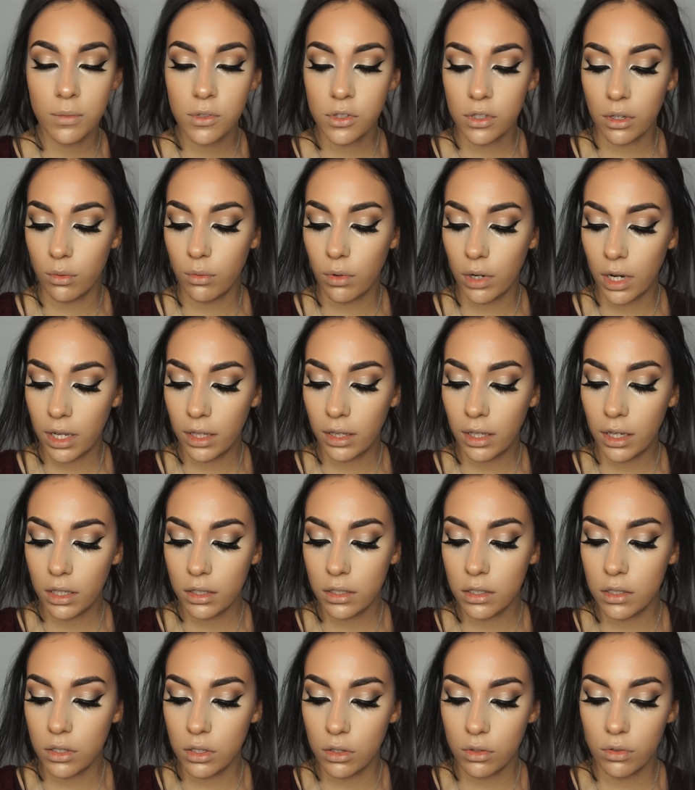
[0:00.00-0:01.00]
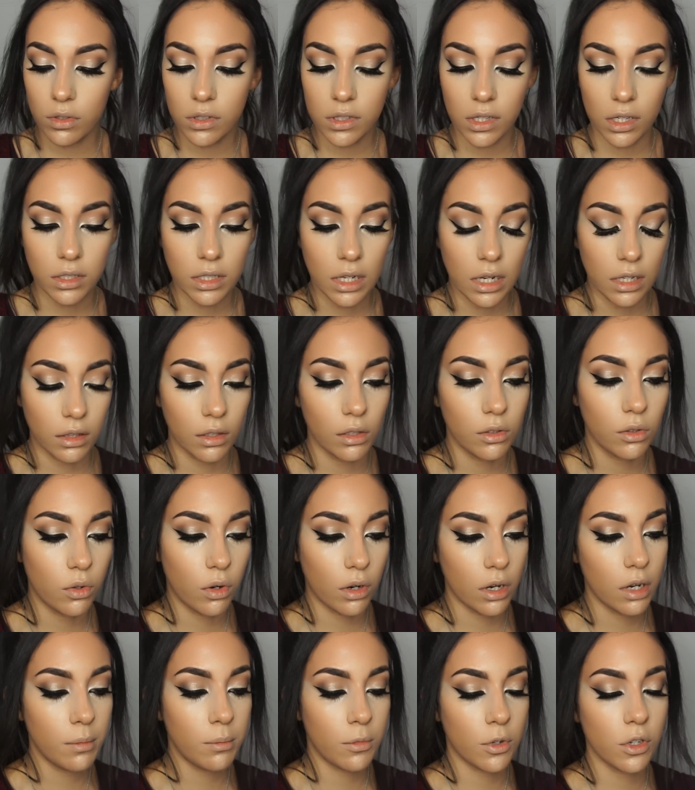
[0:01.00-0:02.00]
So what I like to do is I take the
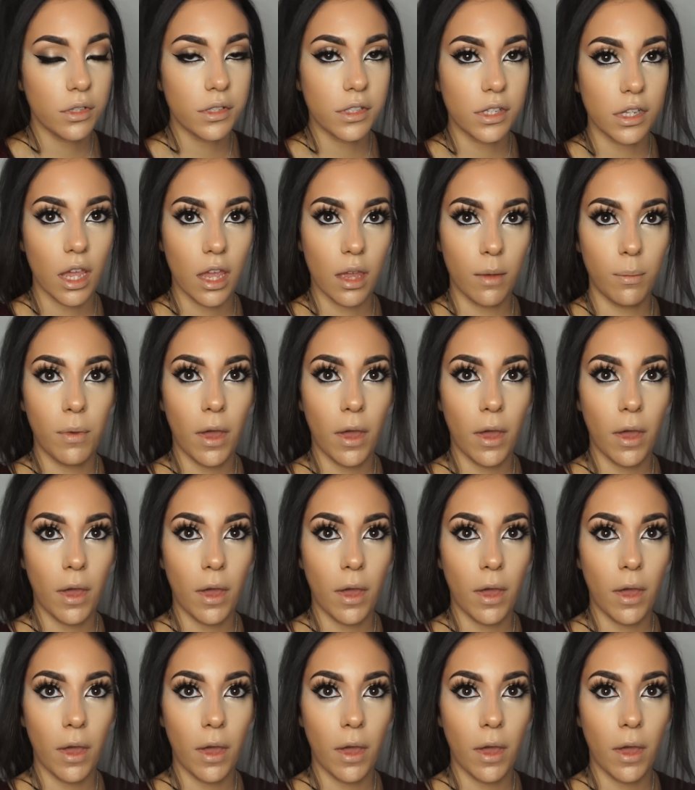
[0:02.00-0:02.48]
Laura Mercier